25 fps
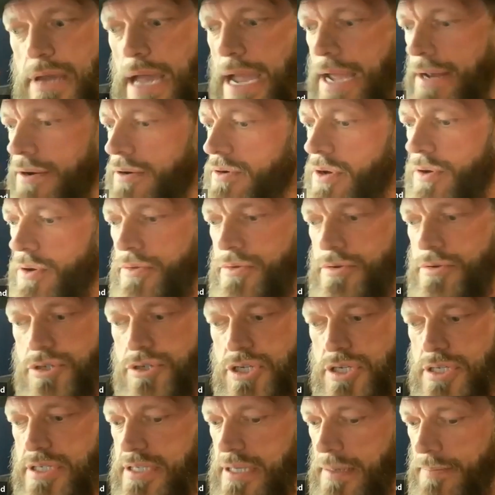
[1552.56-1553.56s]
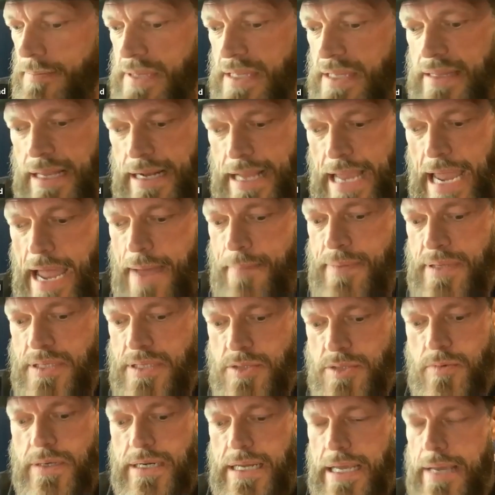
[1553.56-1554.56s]
I don't know. There's just something that
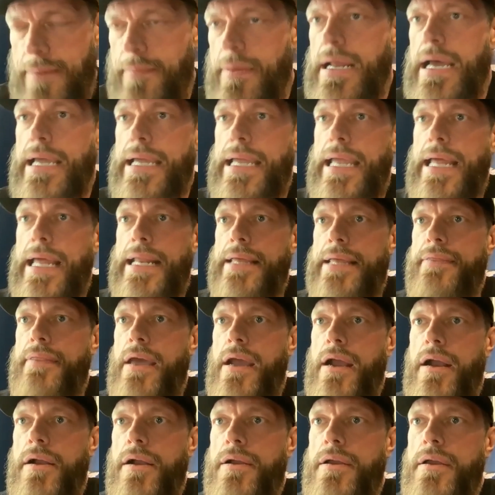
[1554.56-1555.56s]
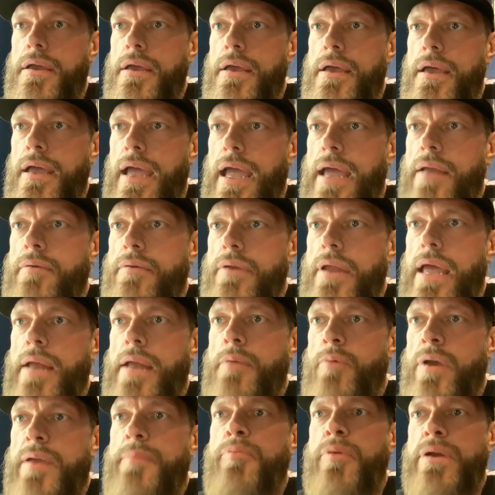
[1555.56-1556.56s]
happens when him and I get in there,
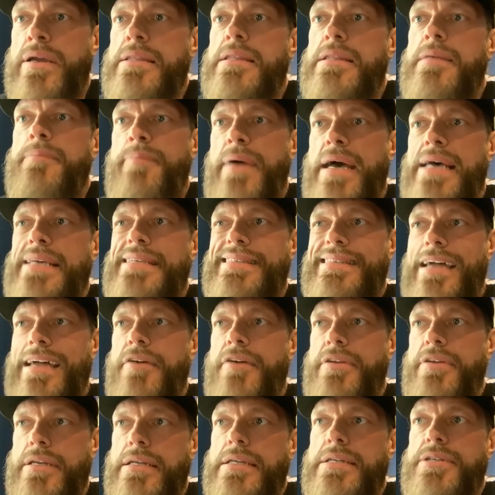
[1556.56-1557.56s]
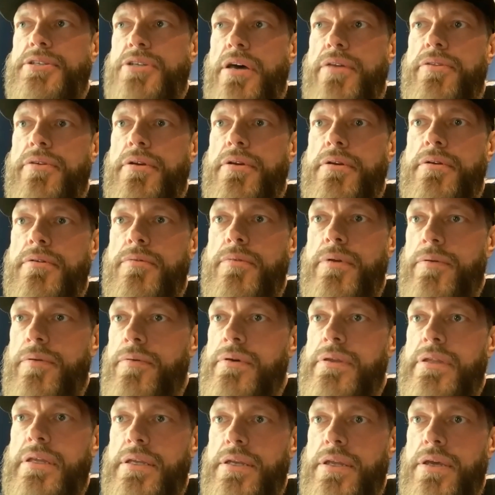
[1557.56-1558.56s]
and we bring the best out in each other. We
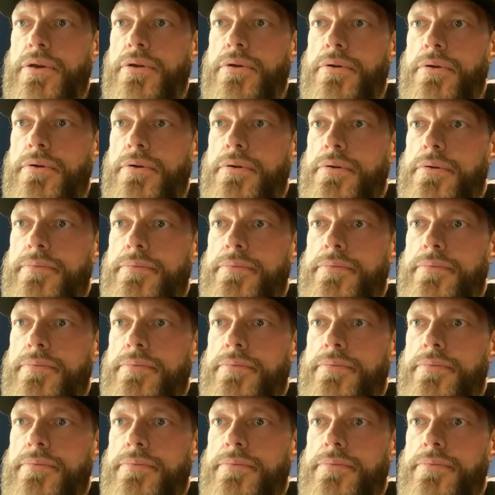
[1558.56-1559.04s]
really do.